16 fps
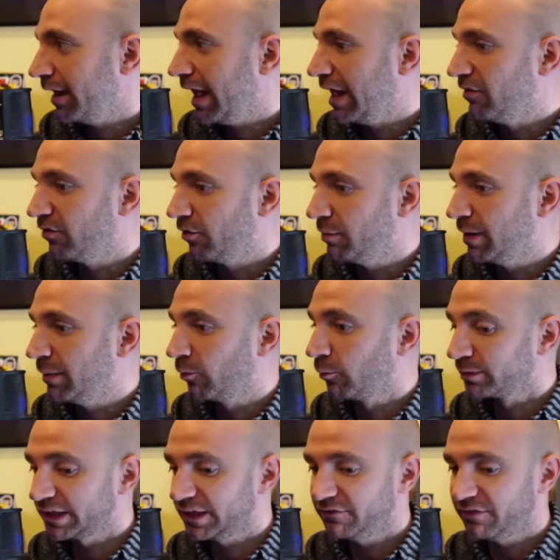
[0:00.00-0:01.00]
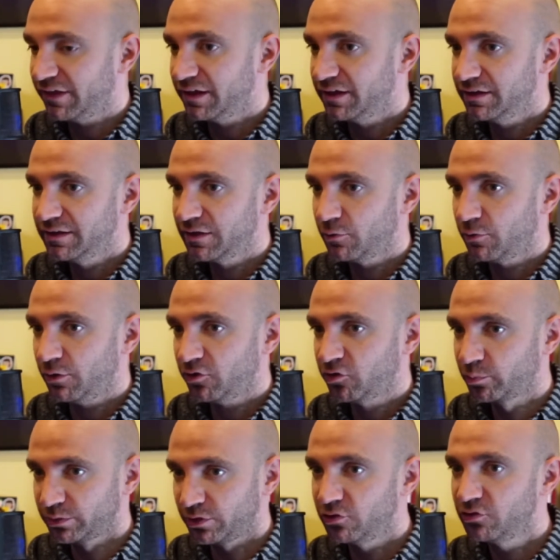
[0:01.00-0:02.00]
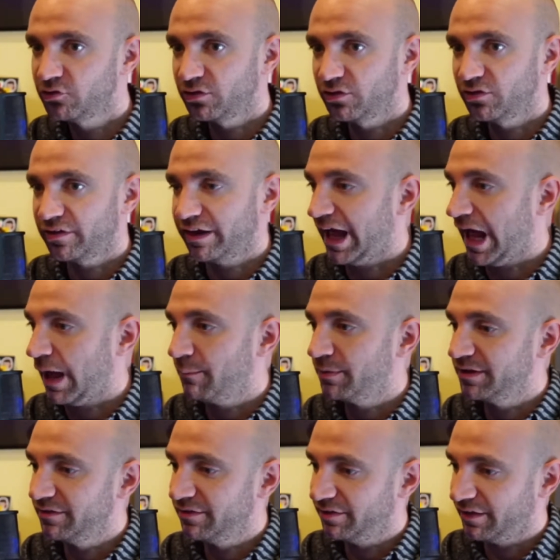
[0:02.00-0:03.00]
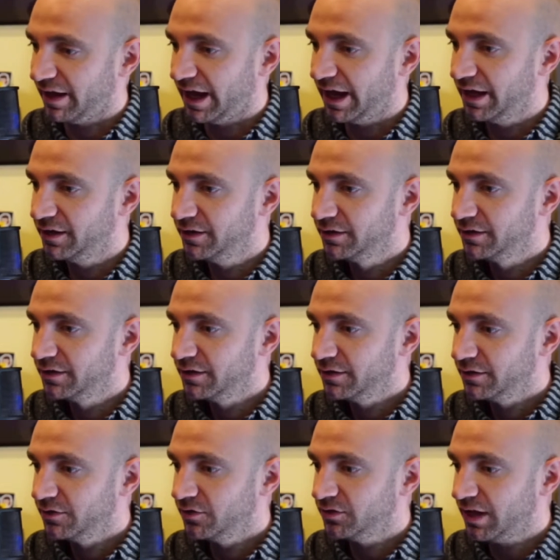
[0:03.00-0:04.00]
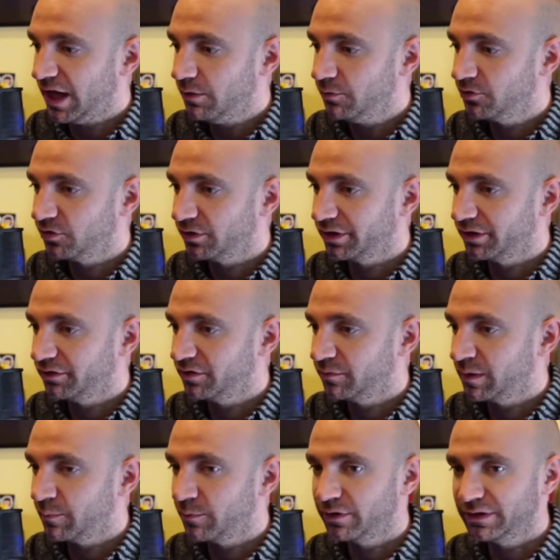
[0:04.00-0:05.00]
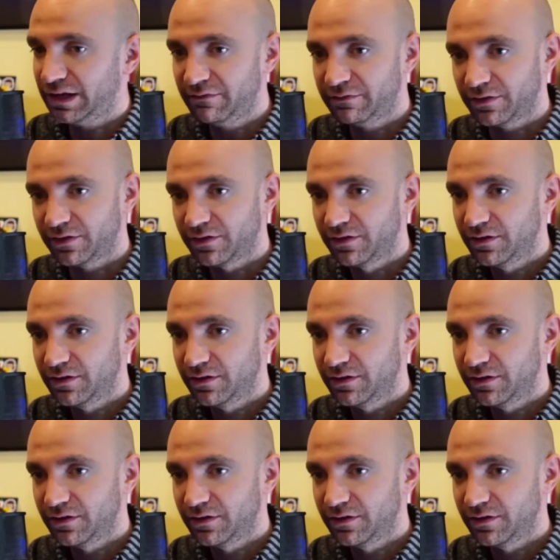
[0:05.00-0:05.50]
And so people believe that there were explosions that happened inside the towers on September 11th.